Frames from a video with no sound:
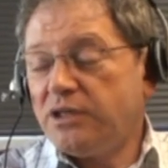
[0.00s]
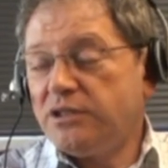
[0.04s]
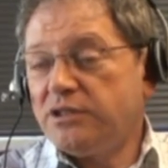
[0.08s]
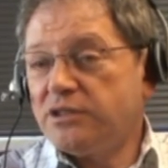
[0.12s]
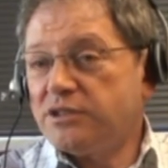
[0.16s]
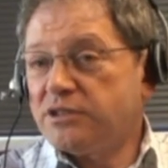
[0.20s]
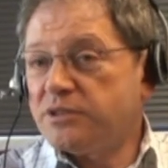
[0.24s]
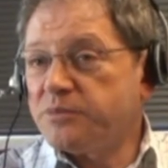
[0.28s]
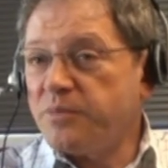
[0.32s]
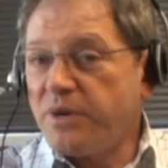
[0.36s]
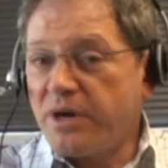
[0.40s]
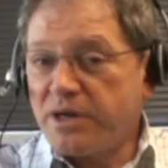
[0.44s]

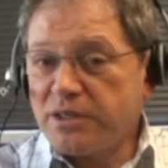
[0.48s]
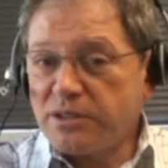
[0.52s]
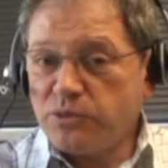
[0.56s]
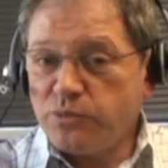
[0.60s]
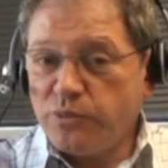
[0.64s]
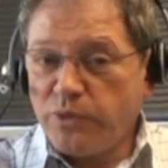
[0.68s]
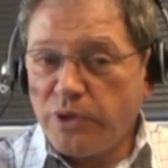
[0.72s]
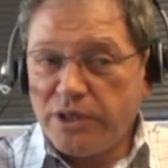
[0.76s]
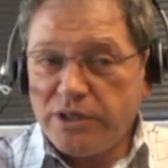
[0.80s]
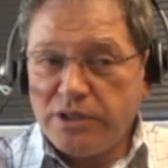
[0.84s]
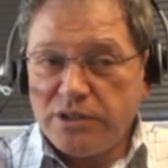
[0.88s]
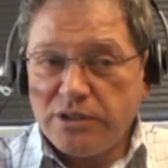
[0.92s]
in a
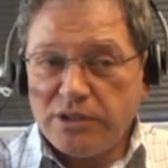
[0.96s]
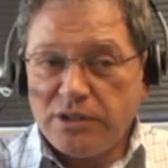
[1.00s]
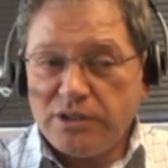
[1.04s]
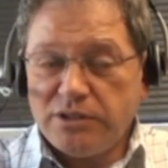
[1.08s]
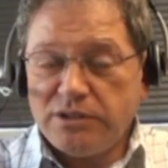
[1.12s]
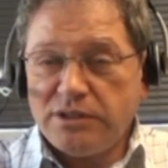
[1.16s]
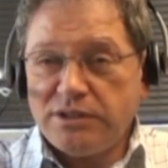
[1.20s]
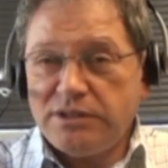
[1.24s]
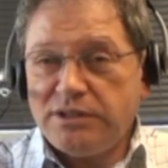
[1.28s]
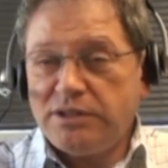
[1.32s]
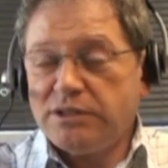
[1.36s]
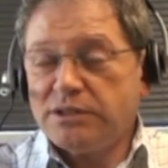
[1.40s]
smart way,
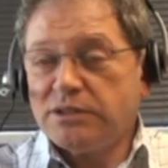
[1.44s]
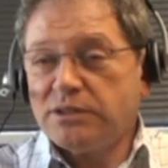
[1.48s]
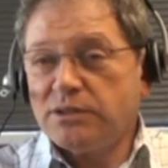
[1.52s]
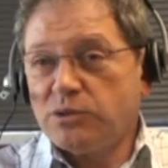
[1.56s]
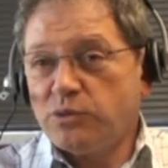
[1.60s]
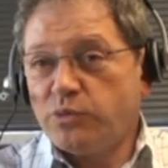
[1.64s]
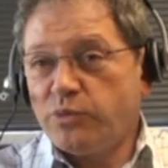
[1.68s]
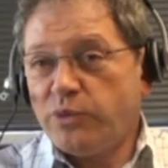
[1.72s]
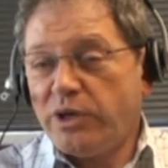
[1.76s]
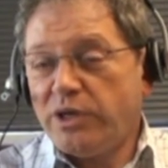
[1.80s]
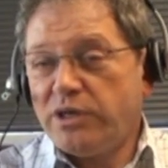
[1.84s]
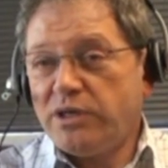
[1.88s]
in a
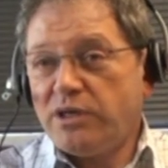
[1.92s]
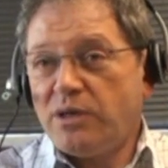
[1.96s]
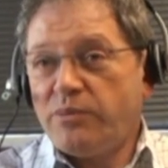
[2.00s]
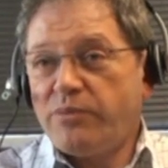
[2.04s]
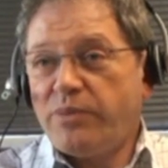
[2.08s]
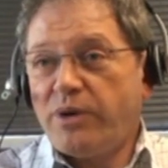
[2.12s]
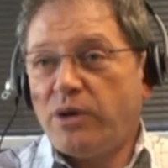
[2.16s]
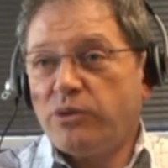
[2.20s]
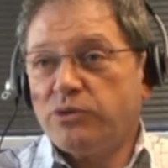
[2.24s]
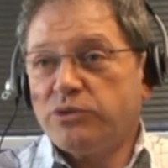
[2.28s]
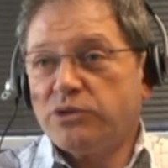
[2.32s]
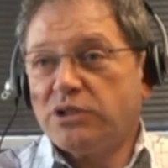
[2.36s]
decent way
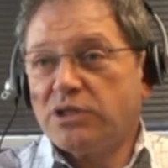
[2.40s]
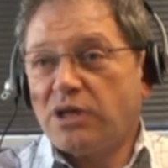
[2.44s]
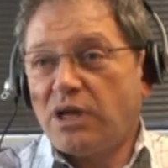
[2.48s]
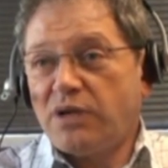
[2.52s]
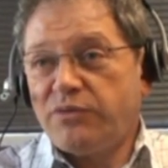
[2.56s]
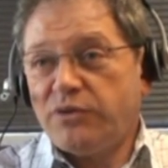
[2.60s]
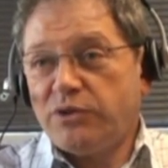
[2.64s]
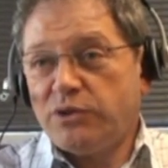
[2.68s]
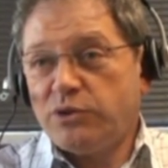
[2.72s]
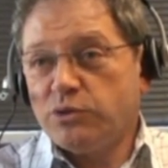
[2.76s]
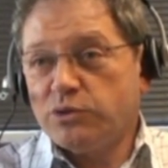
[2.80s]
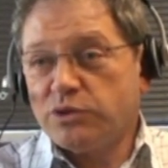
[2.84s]
about
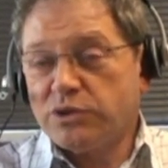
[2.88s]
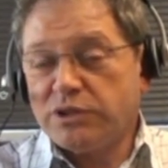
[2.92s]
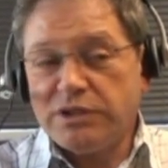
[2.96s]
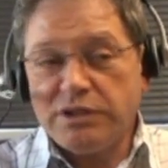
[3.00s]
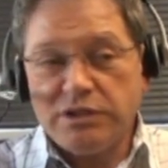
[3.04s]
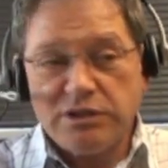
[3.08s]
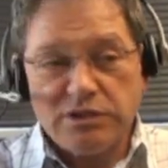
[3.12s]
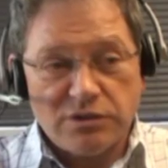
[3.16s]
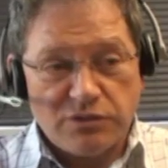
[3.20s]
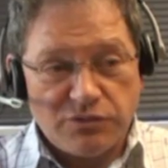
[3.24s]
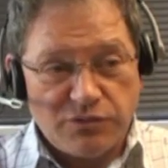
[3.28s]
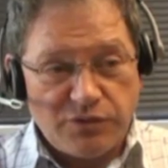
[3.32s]
graphic user
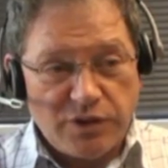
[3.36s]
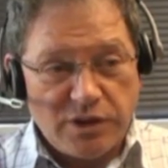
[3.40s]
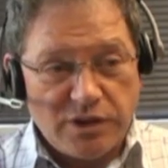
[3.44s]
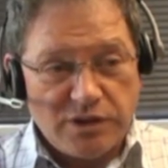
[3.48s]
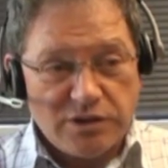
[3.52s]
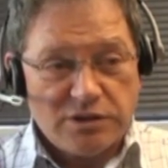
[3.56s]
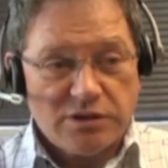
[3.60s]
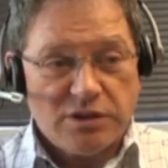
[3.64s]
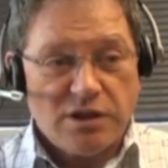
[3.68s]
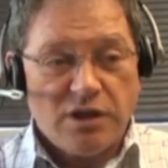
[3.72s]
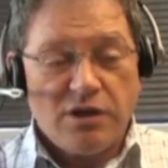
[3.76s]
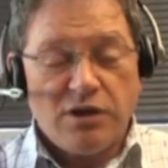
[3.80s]

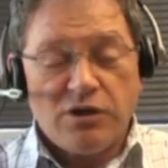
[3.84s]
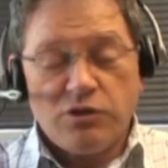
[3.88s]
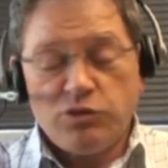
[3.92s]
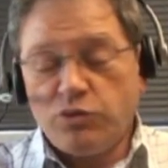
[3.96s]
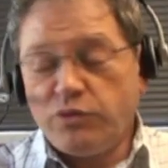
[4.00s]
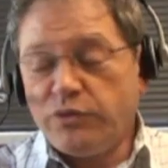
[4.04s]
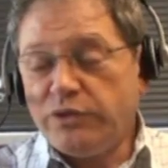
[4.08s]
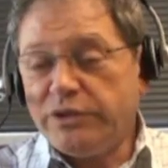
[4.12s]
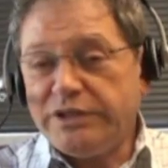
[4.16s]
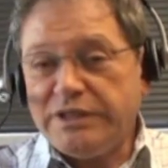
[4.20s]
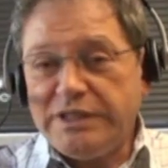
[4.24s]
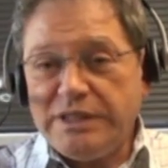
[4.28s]
interface,
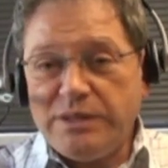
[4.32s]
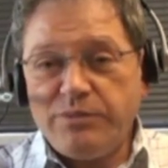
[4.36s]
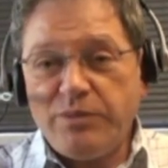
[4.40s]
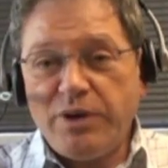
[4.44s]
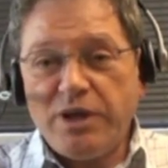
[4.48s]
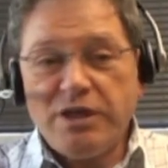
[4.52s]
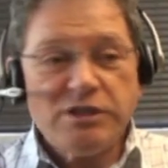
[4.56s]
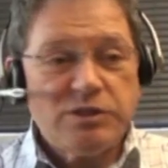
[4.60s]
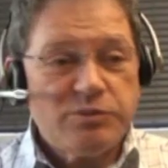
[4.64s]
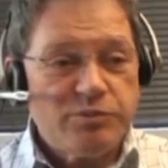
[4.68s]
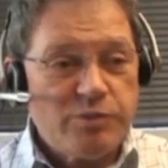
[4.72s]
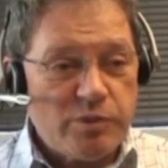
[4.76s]
you will
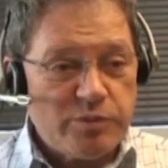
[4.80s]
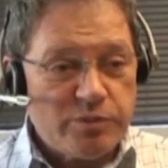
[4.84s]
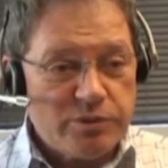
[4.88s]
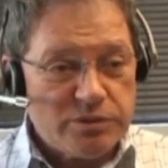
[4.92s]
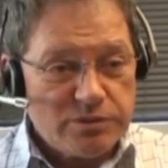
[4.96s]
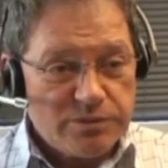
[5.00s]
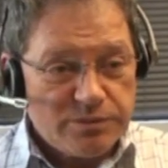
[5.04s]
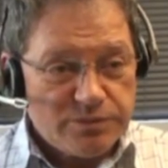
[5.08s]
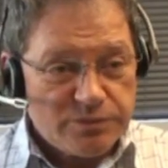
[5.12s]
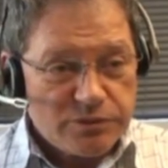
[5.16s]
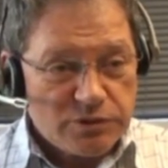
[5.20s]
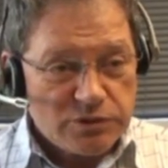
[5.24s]
amaze
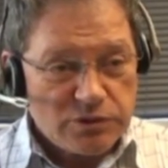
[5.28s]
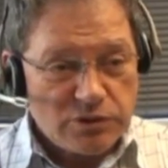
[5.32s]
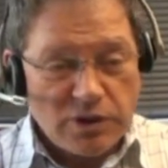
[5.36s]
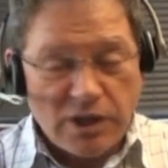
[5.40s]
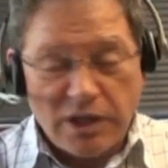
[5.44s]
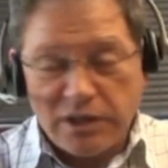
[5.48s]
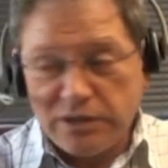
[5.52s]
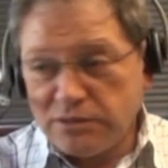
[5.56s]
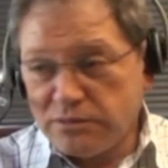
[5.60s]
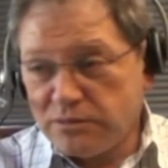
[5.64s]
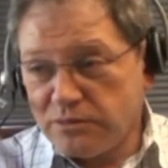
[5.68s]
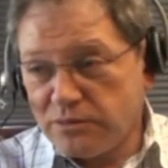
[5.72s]
people.
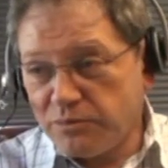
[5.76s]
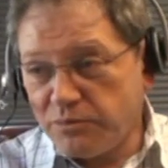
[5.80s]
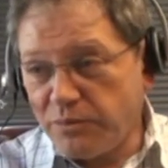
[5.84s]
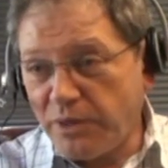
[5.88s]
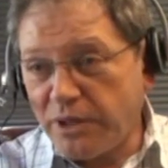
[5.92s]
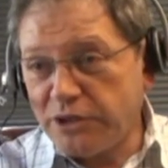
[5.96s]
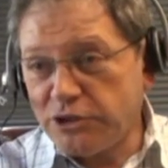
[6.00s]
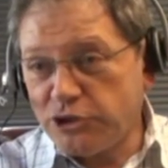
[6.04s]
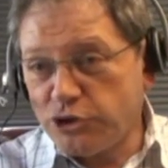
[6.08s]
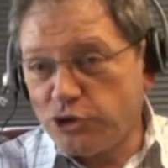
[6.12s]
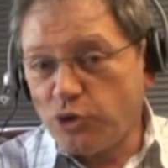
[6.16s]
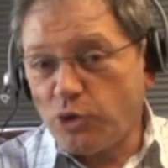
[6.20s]
So
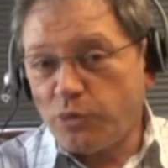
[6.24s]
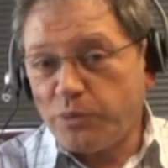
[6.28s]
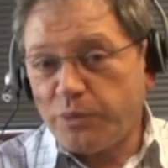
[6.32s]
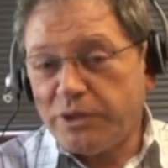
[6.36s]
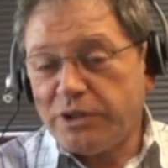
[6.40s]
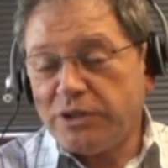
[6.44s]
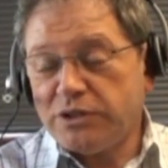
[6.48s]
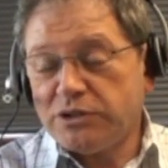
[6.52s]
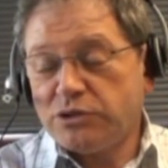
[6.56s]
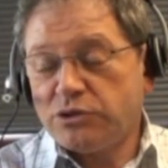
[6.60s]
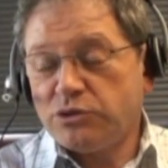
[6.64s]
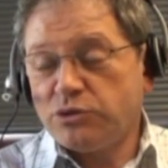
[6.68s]
my
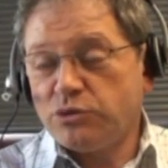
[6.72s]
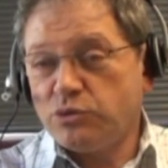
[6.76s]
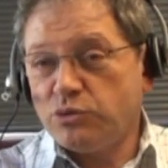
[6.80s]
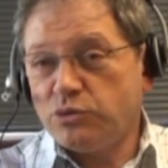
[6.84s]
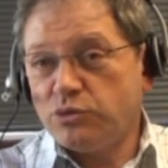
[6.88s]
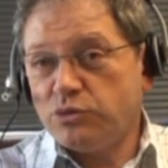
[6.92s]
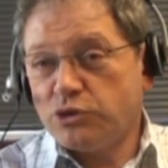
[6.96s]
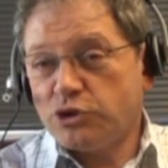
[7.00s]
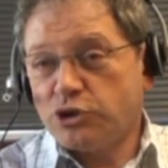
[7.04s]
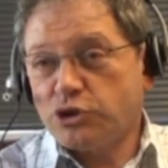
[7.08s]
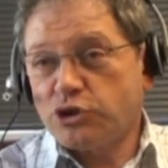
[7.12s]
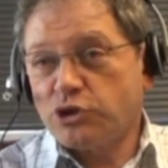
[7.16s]
job is
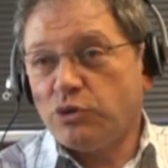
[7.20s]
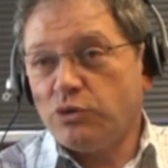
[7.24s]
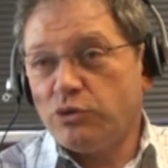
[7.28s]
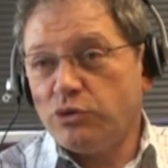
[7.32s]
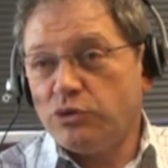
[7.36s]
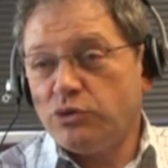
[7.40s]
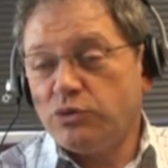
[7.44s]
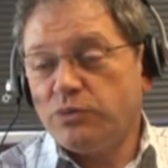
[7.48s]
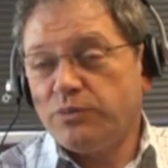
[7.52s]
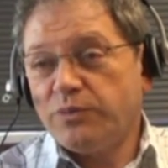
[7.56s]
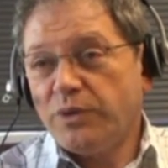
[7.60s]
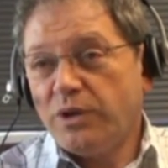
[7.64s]
to
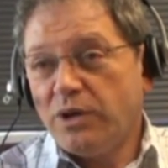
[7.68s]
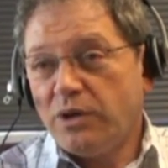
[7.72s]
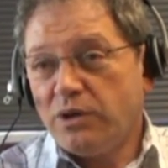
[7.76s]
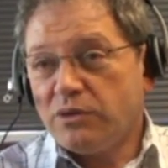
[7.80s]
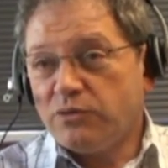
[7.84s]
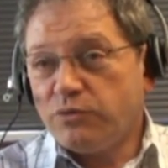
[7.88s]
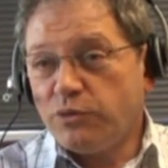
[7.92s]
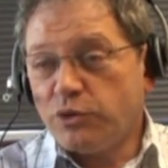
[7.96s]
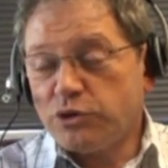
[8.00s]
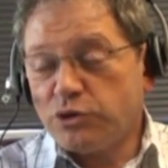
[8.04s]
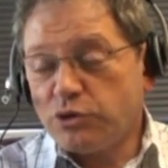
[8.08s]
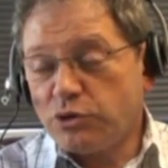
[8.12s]
show you
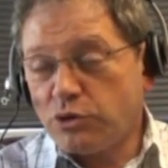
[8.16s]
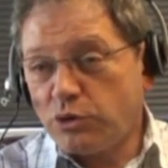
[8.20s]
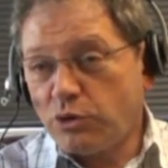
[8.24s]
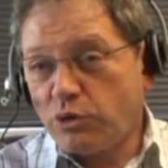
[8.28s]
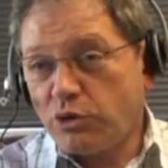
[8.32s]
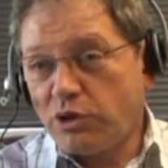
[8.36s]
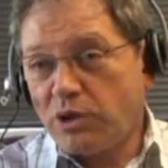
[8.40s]
what to